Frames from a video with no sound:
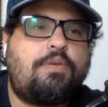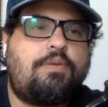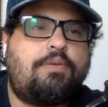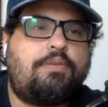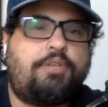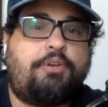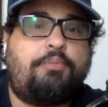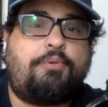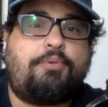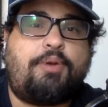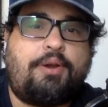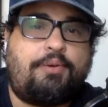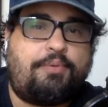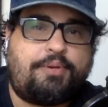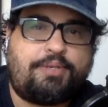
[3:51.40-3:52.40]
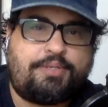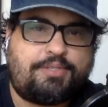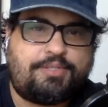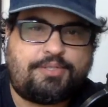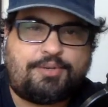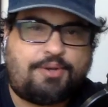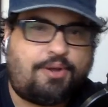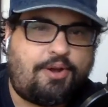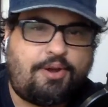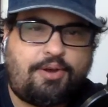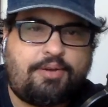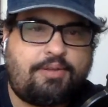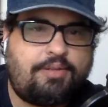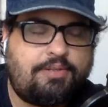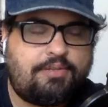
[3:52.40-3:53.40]
Jerry Maguire, where he's in the
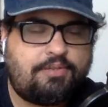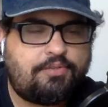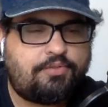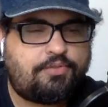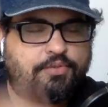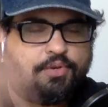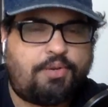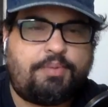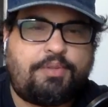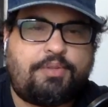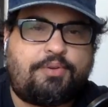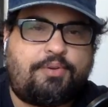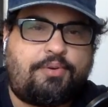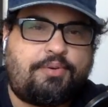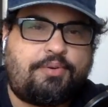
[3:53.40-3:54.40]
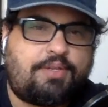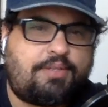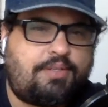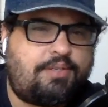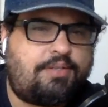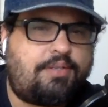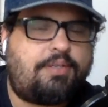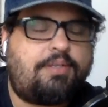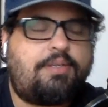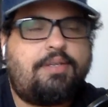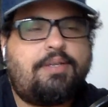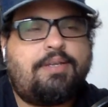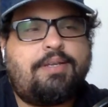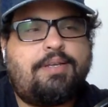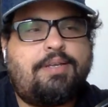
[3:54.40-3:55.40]
car screaming the chorus. I think
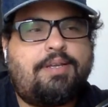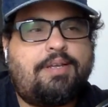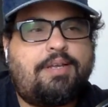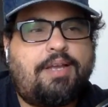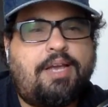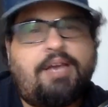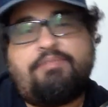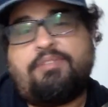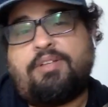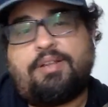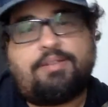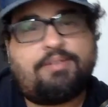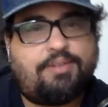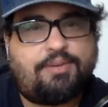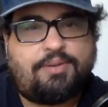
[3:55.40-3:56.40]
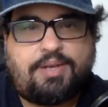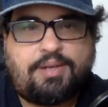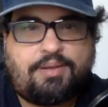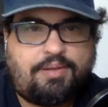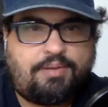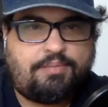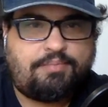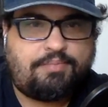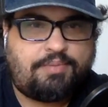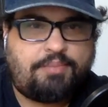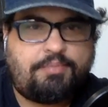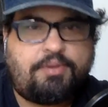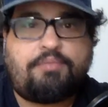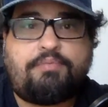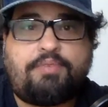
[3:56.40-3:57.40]
I've done it, so
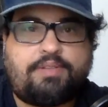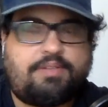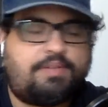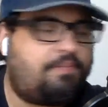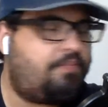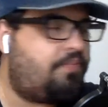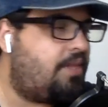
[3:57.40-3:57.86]
I'm confessing.